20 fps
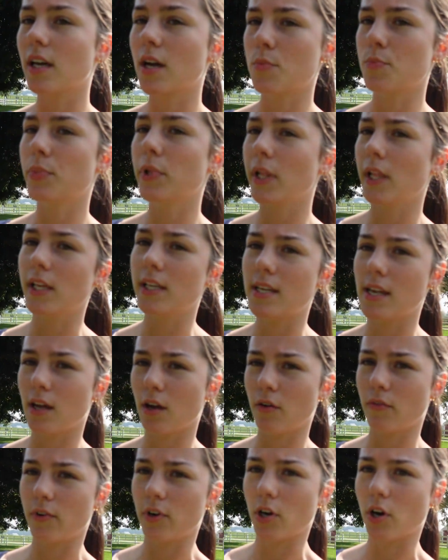completely take
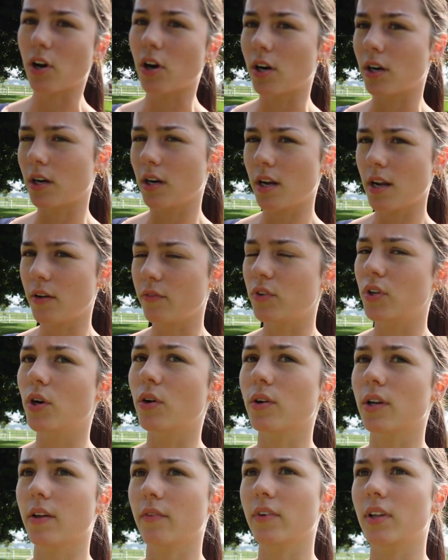over your garden if you
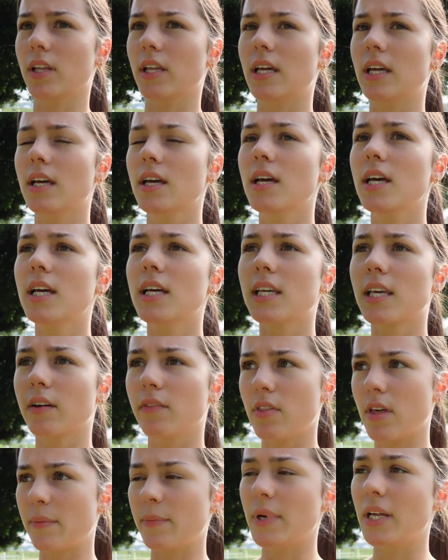don't
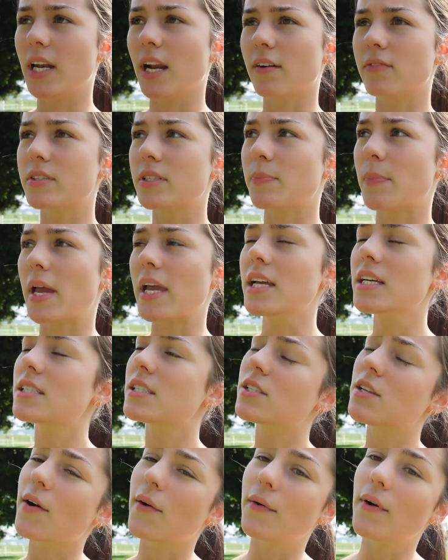give them enough space.
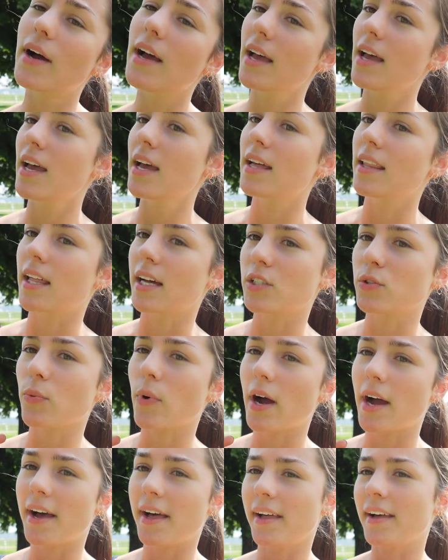So that's
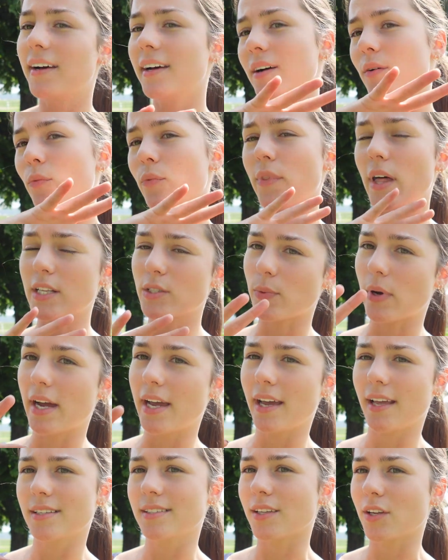why
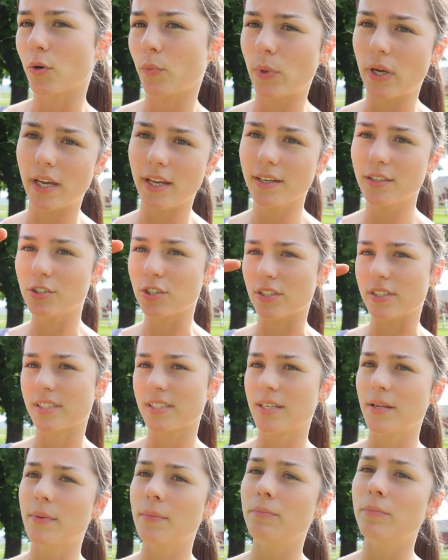it's a little bit
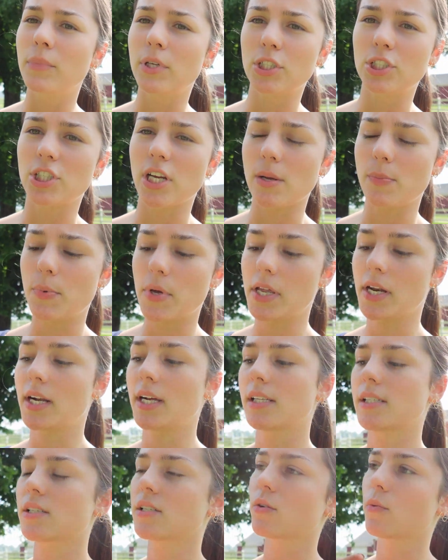just misshapen
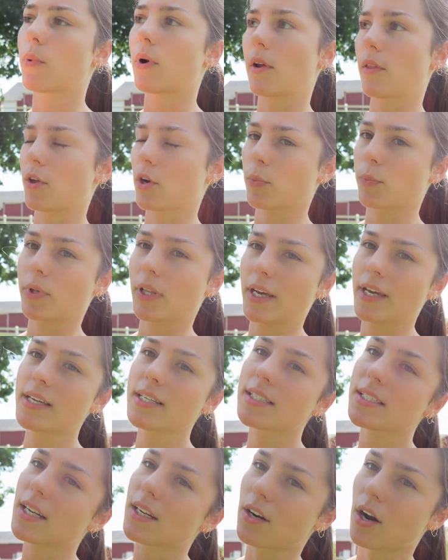as to where they're
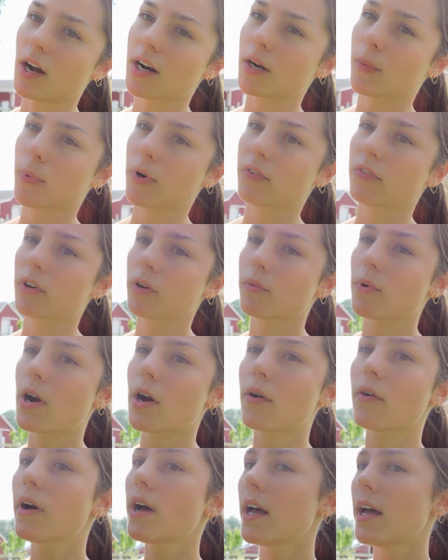placed and not in a perfect
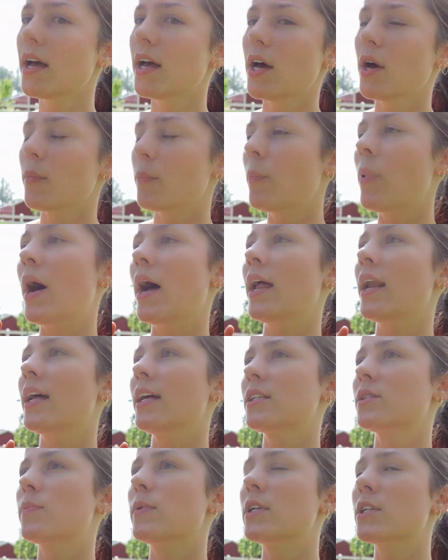row. But
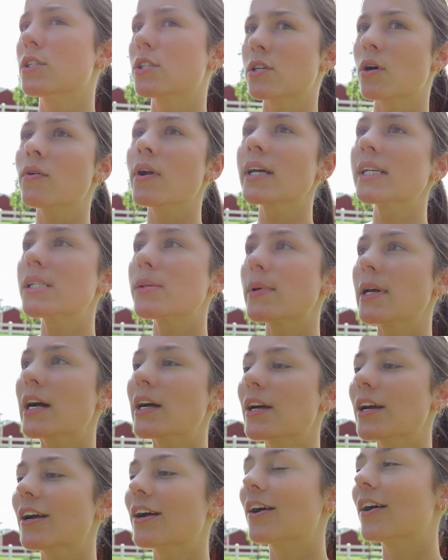it's been so nice to be out
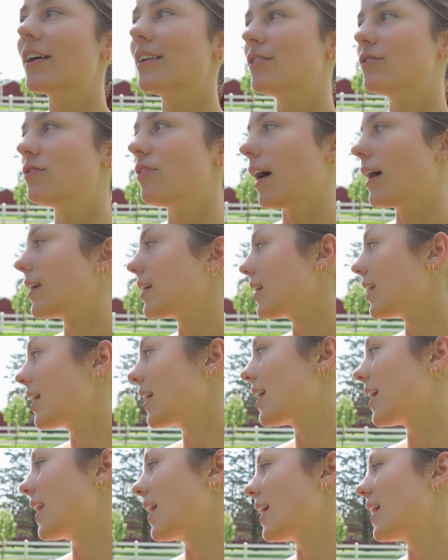here and finally
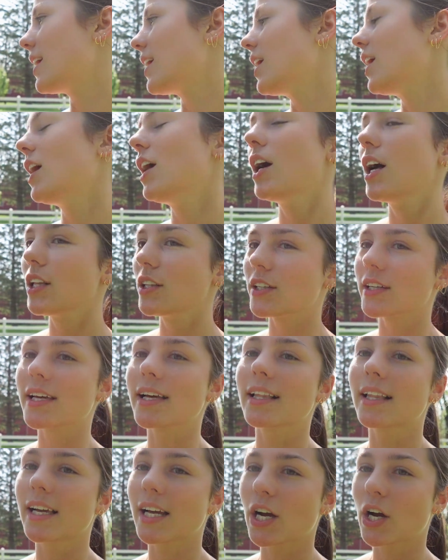get it
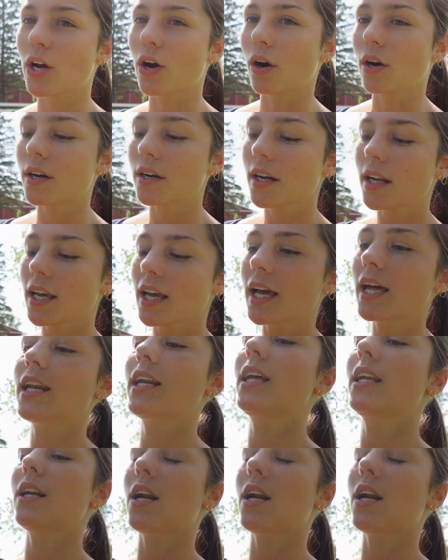looking like a garden again and